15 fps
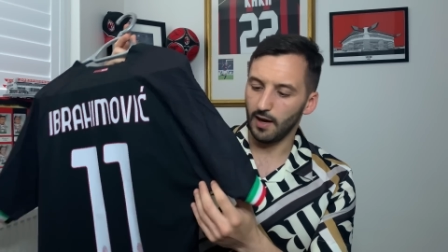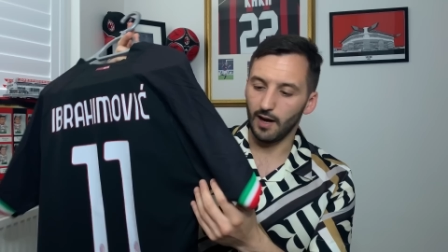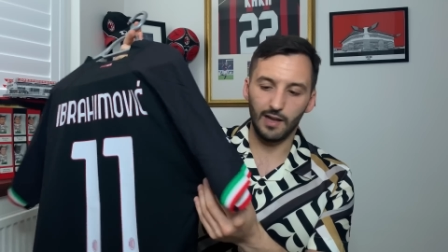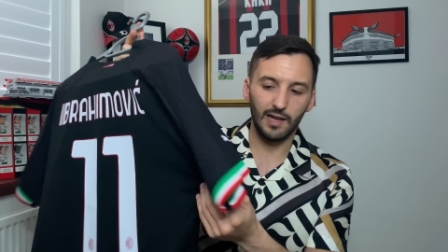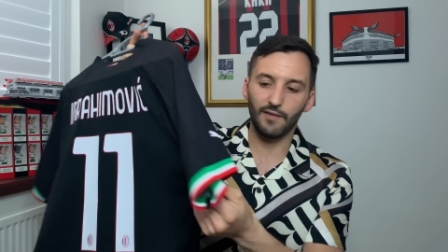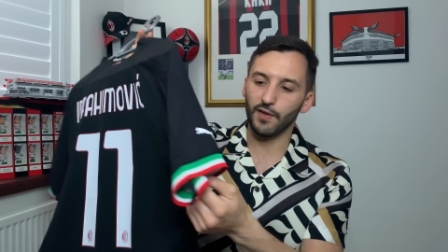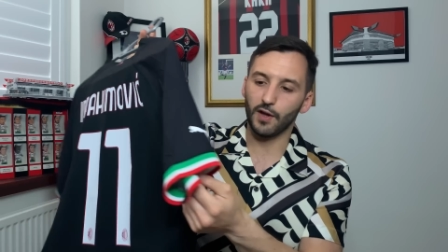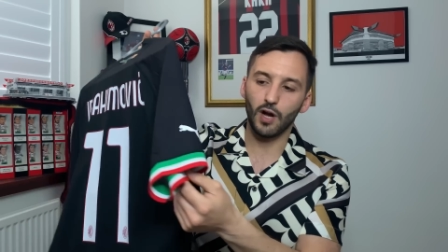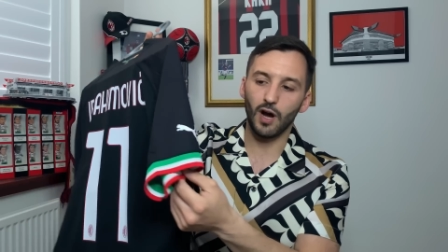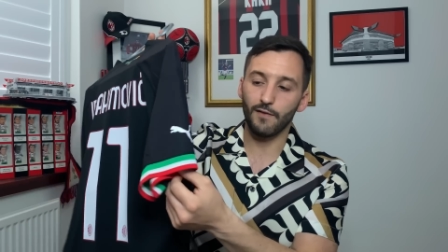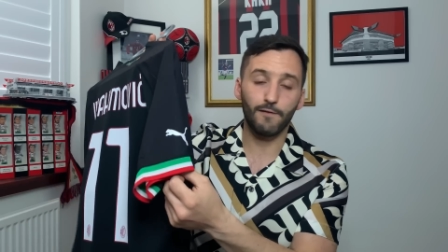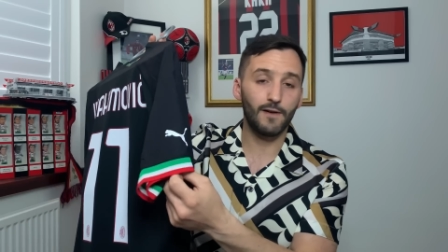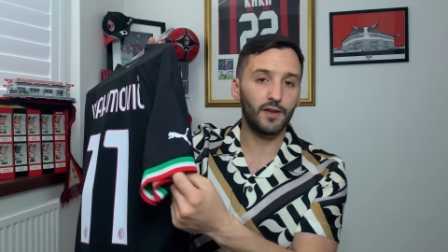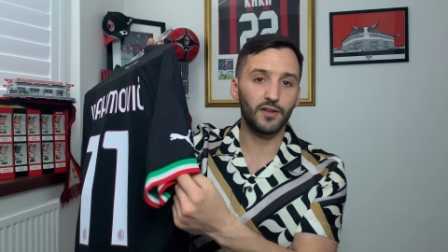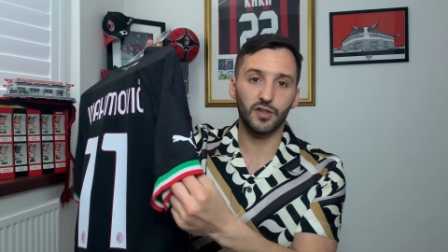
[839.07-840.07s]
I love the
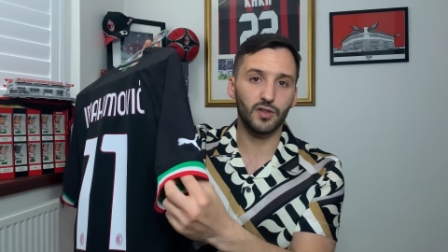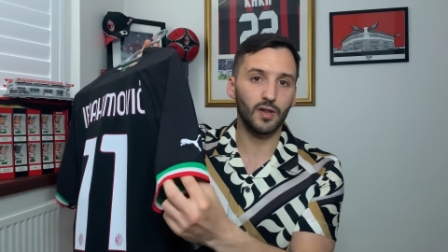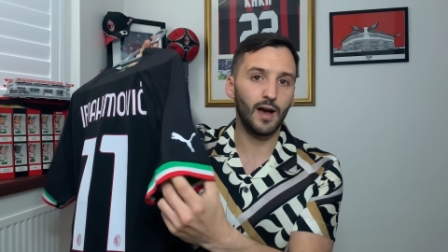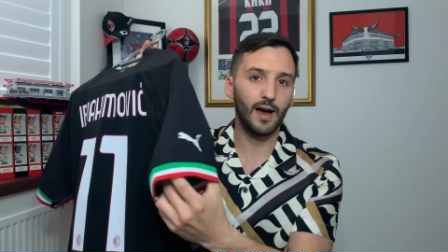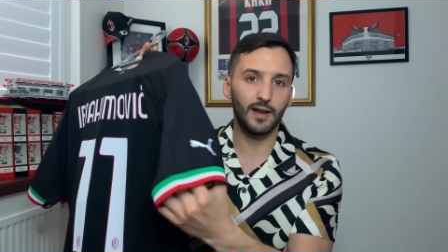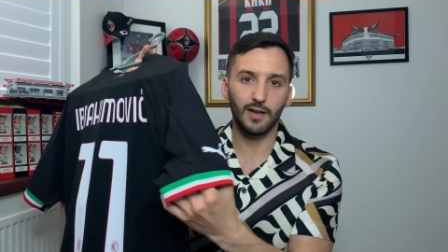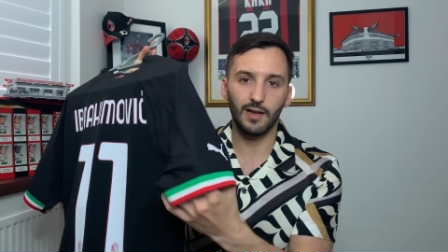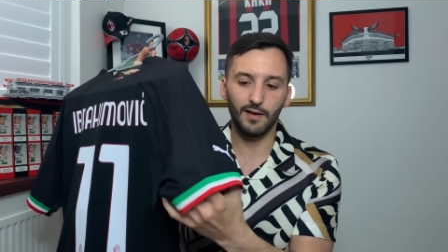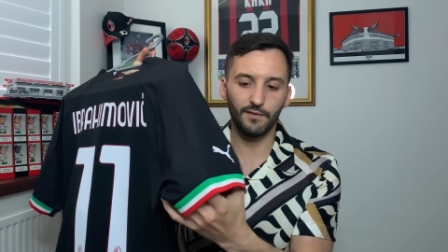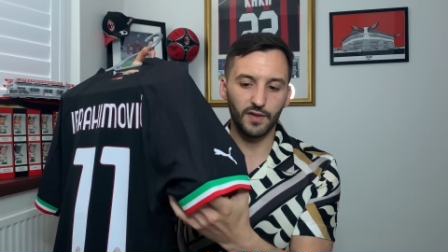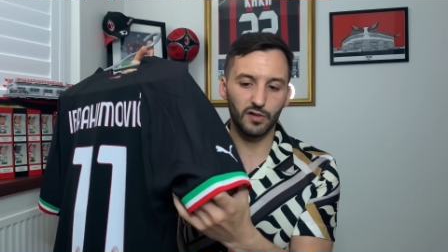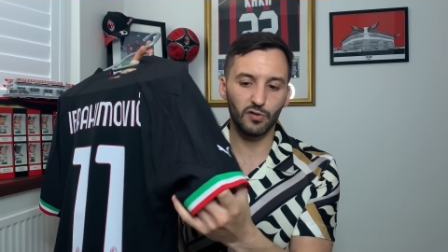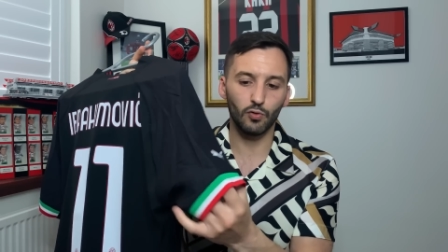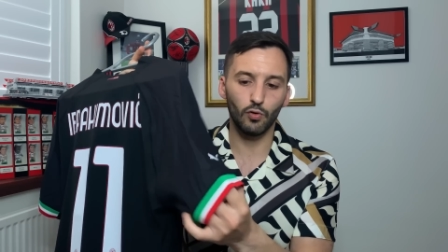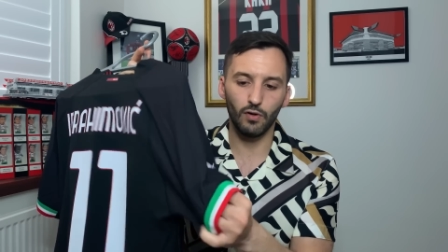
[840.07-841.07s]
cuff around the side. I love
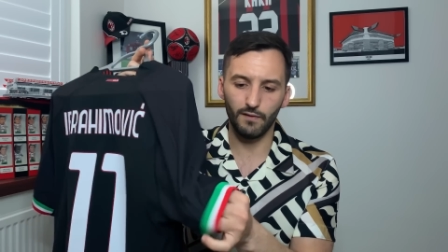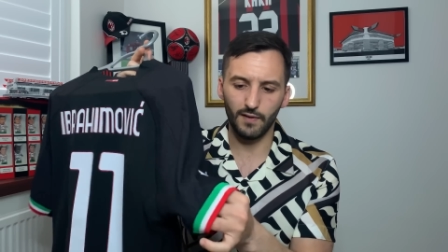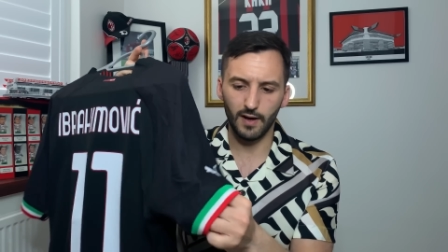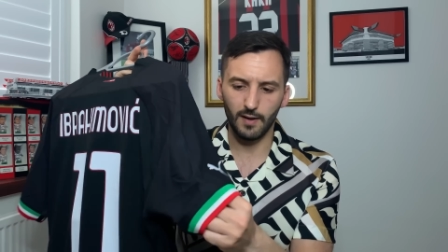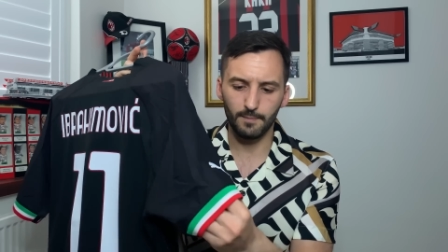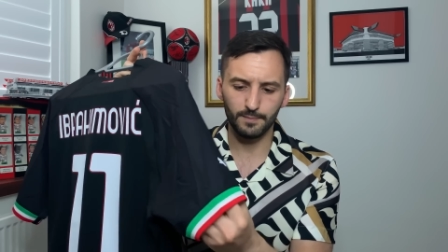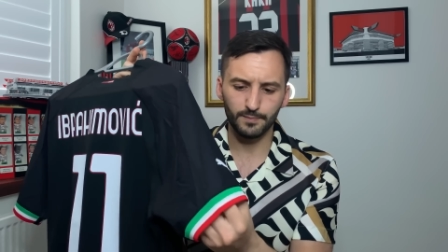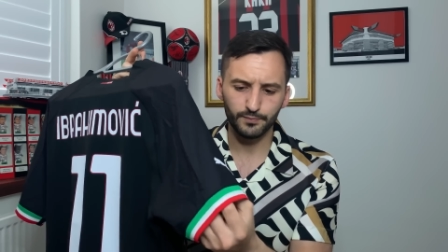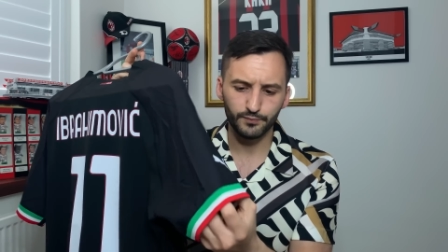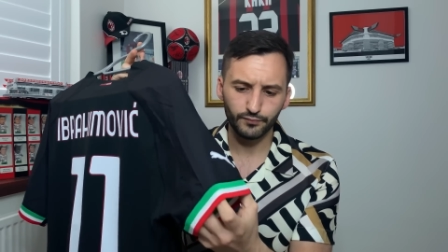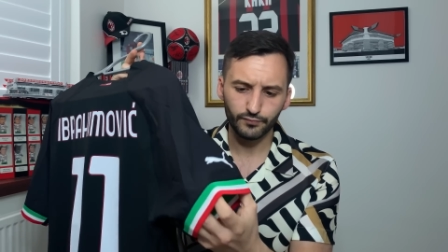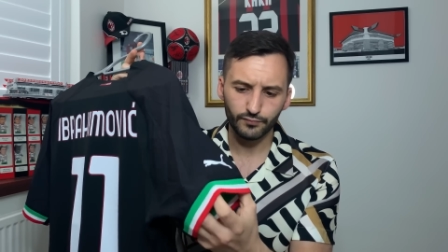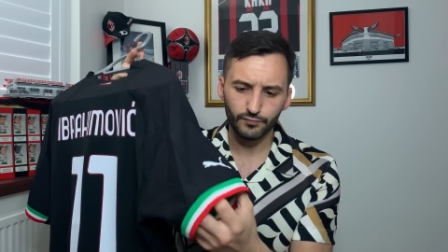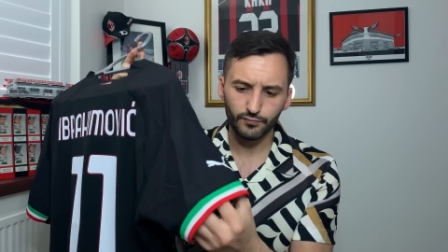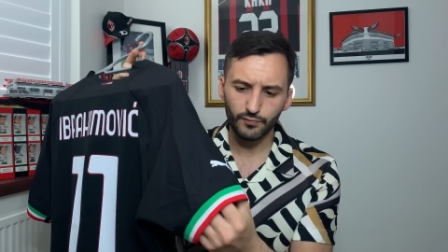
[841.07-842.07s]
this sort of um,
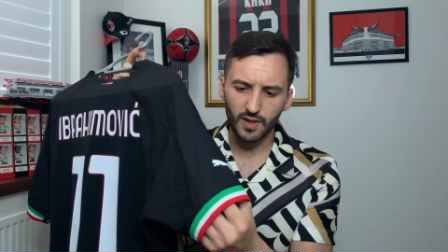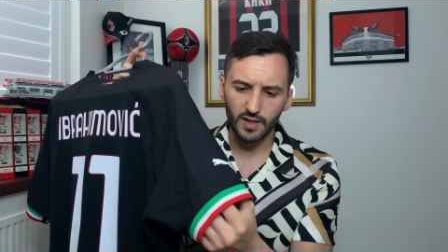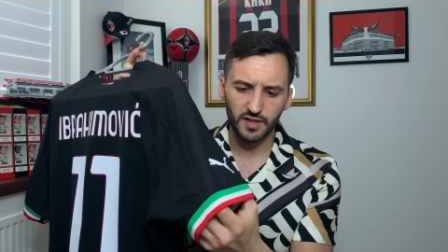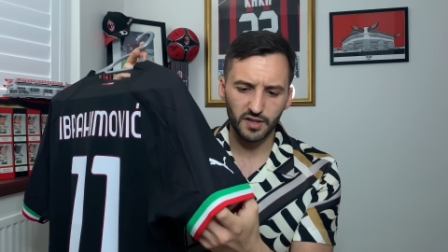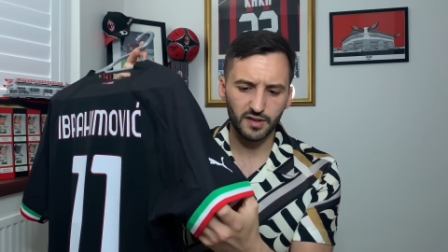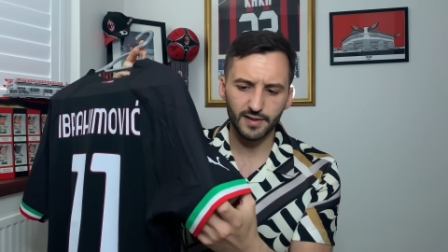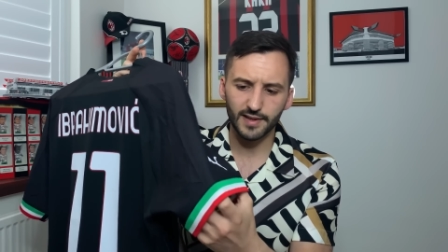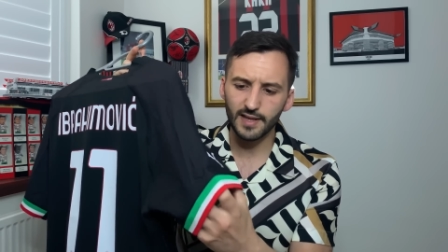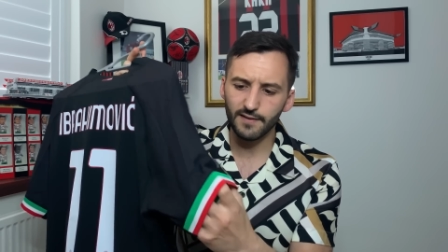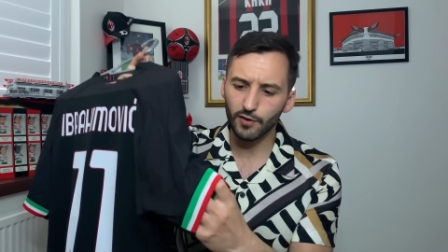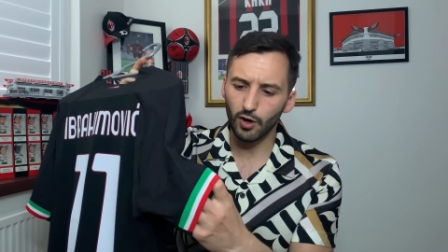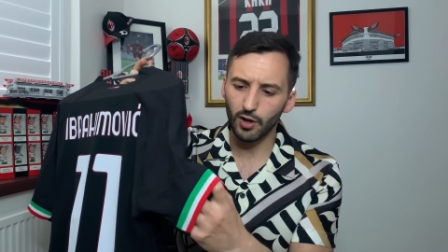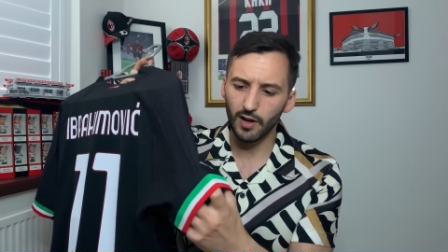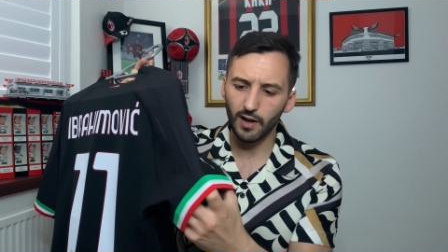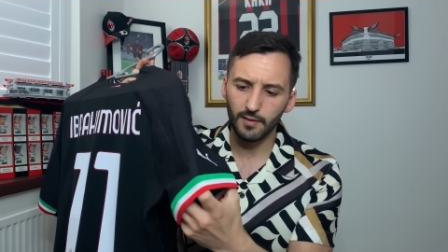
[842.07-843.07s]
this sleeve
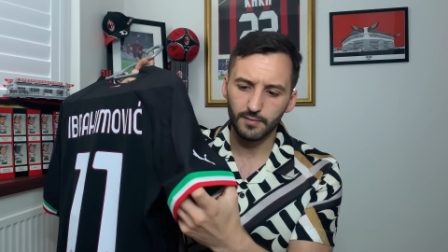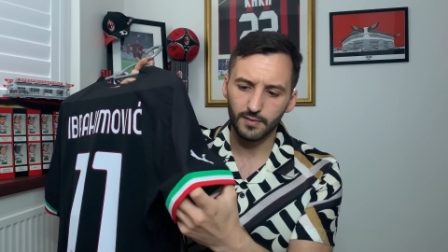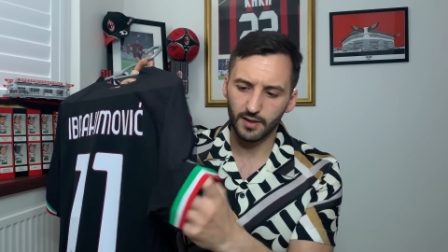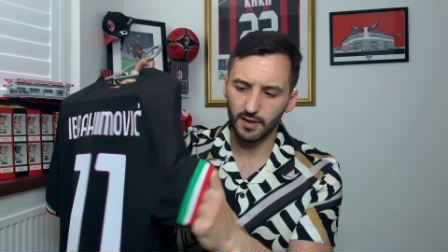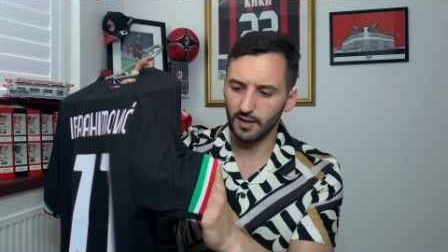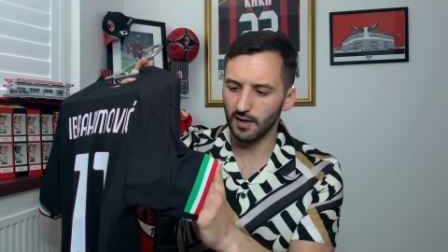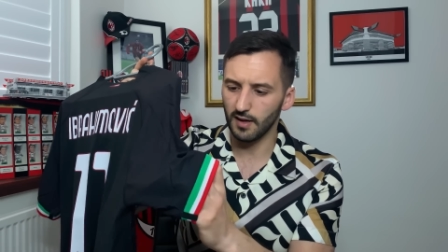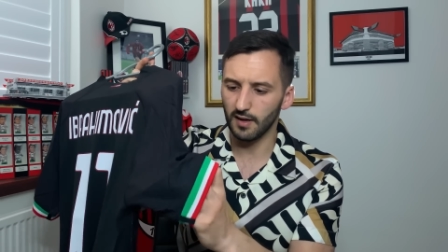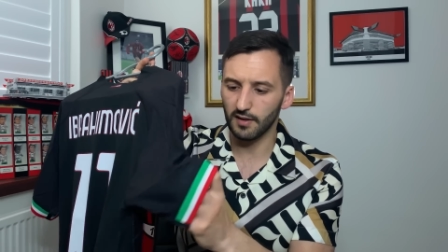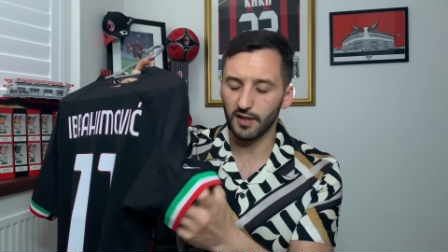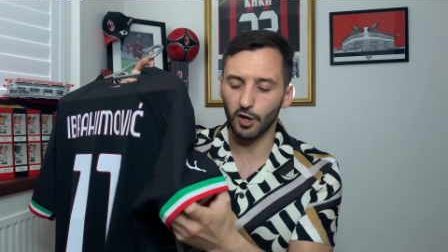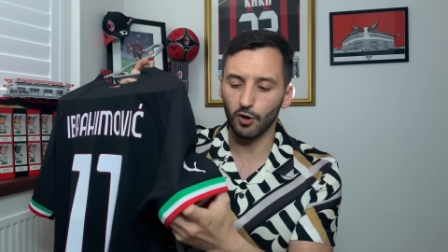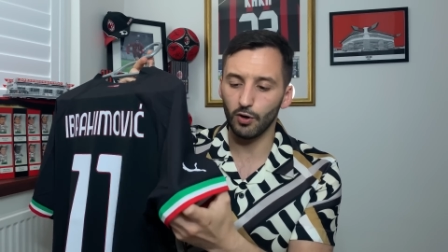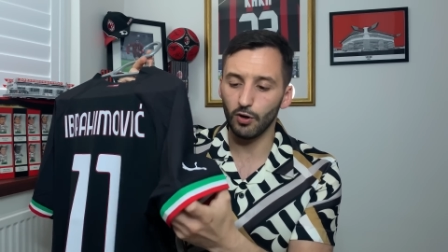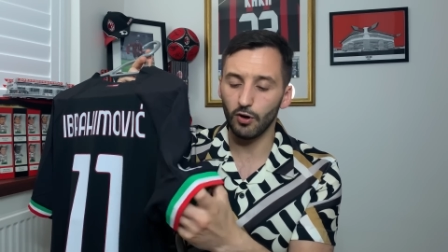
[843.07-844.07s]
collar, the uh,
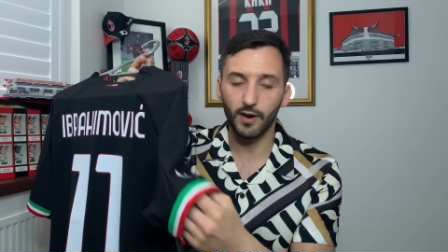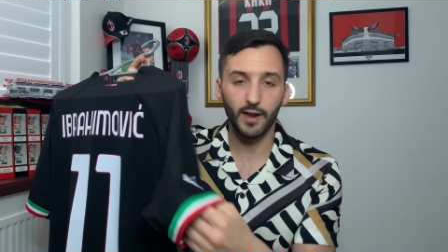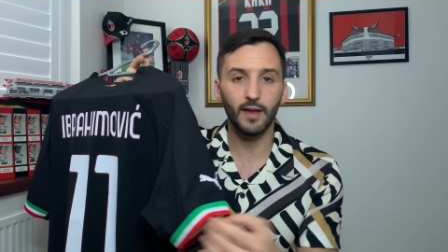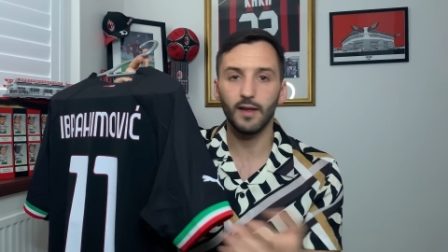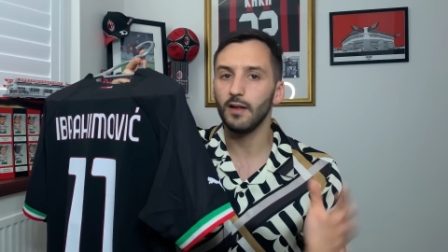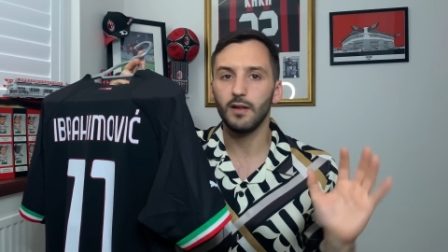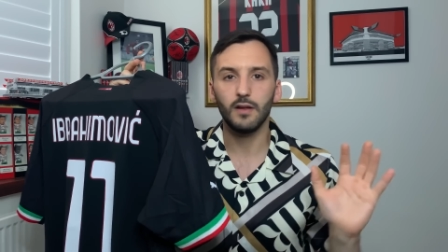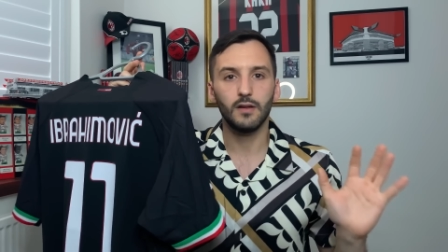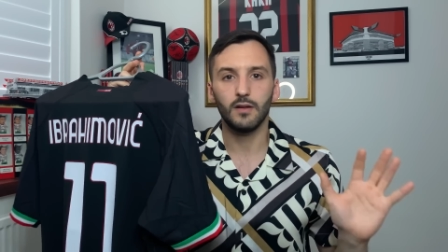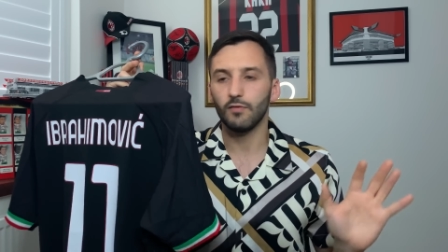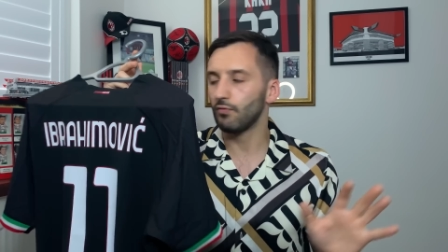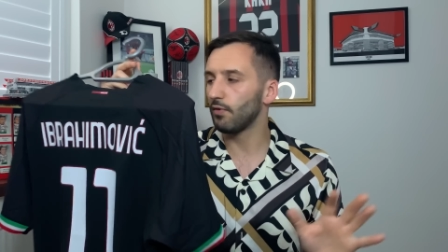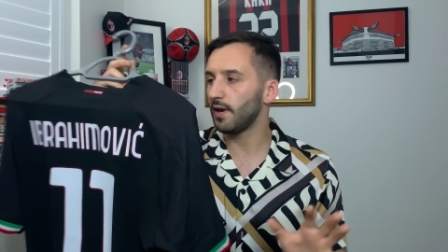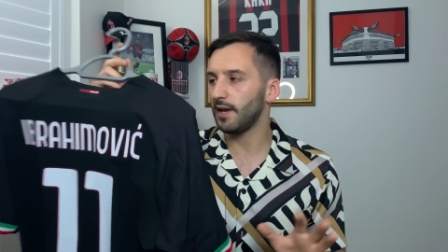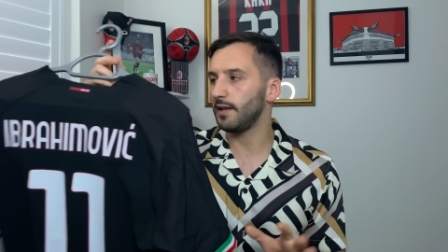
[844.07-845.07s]
tricolore, really